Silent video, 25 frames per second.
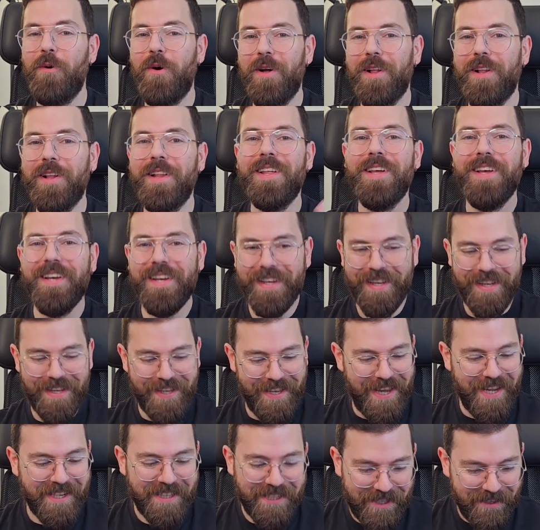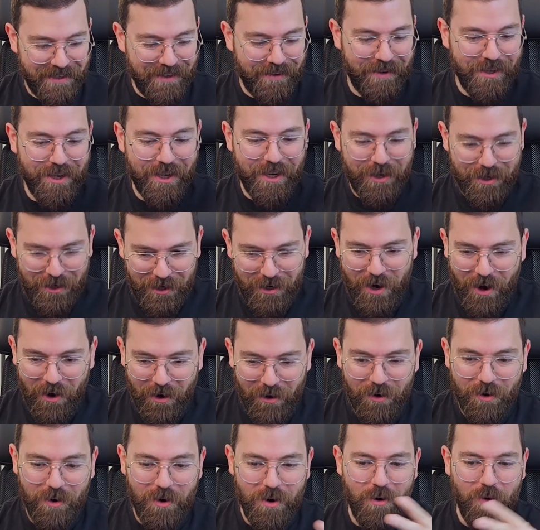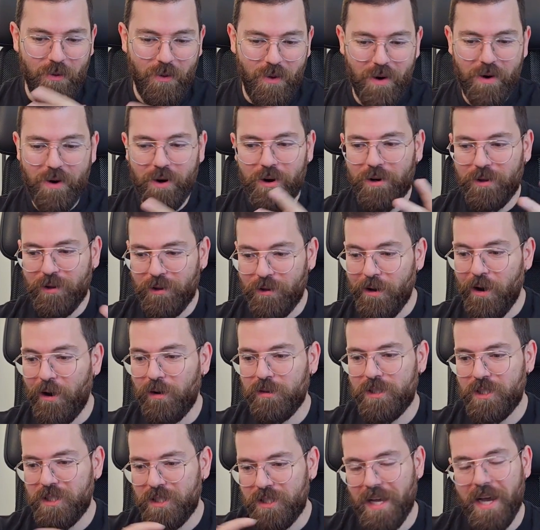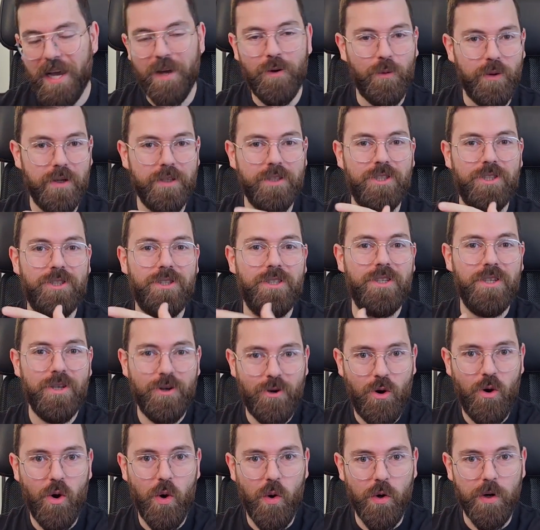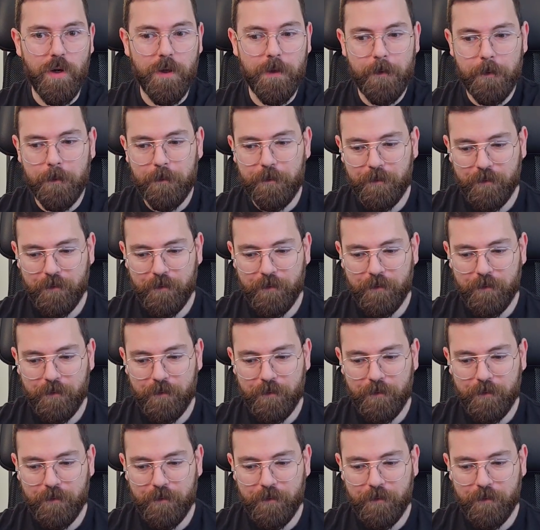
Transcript: you will get to know what are the notes inside which chord.